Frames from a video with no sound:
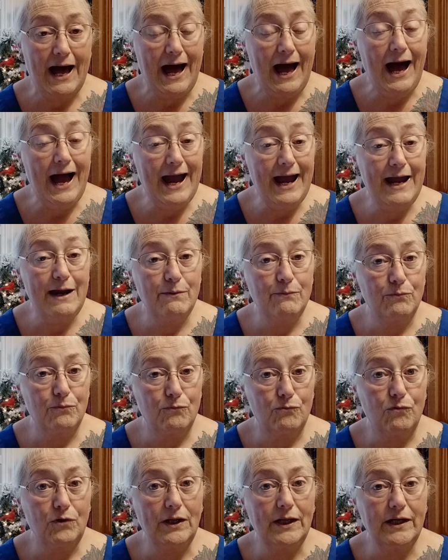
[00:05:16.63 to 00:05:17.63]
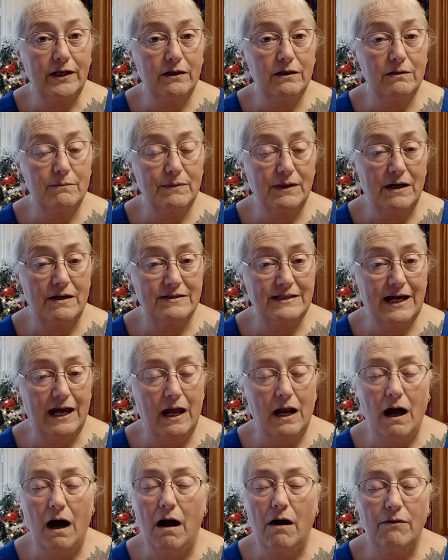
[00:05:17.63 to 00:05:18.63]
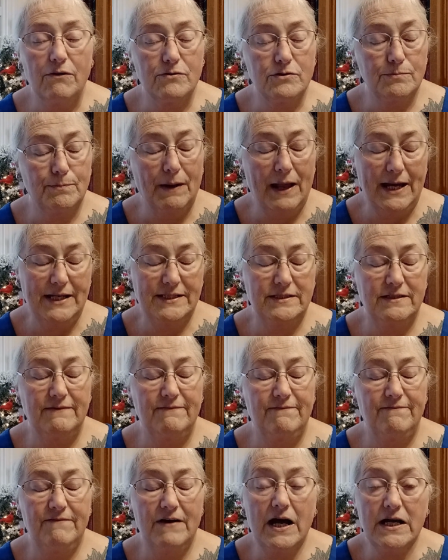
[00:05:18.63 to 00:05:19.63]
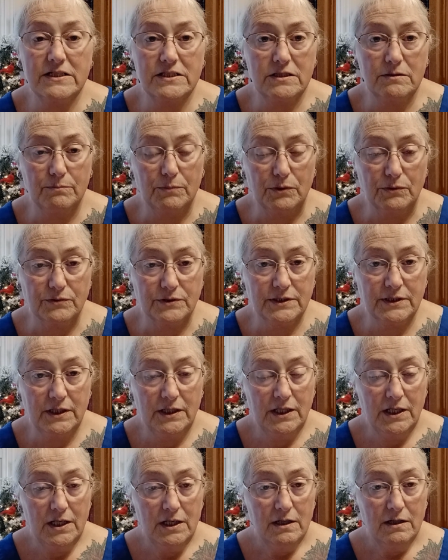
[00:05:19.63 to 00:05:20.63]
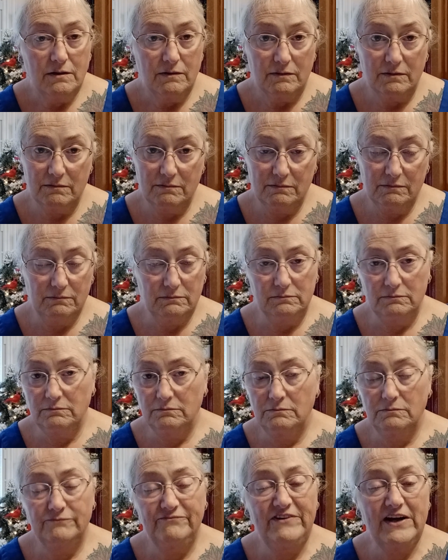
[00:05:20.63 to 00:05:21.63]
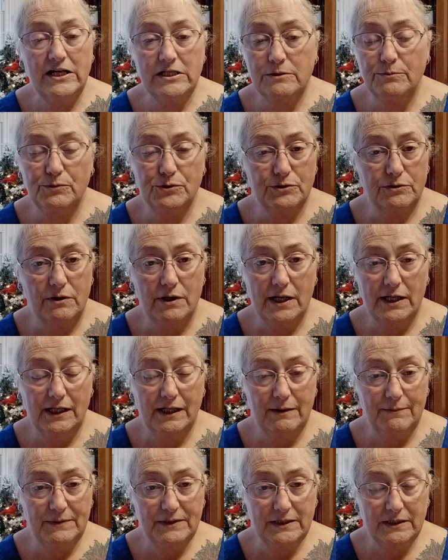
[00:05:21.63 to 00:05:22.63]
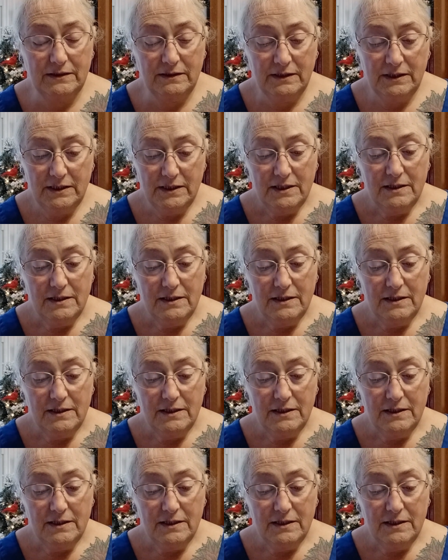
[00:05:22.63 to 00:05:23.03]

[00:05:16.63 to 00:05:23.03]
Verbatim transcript: I ate really good because I had all those blasted vegetables. Vegetables are unlimited.